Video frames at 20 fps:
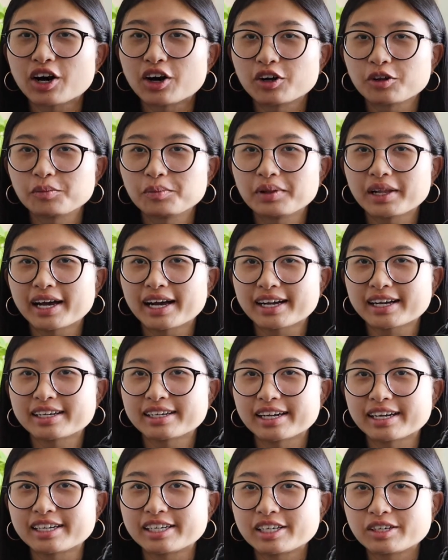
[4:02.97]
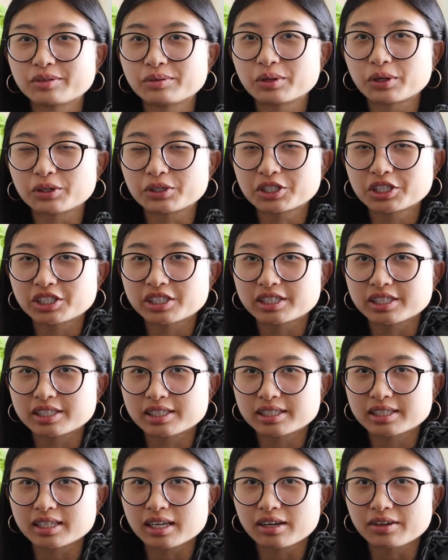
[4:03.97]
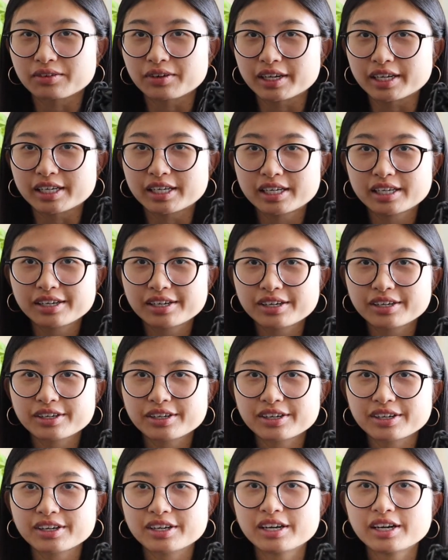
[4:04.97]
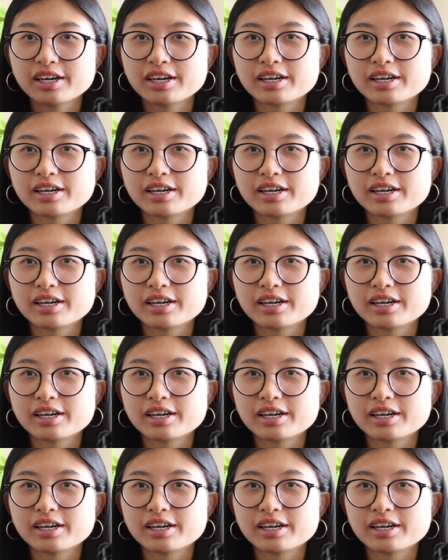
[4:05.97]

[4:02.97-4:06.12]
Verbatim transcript: all black Nike Roshis right here.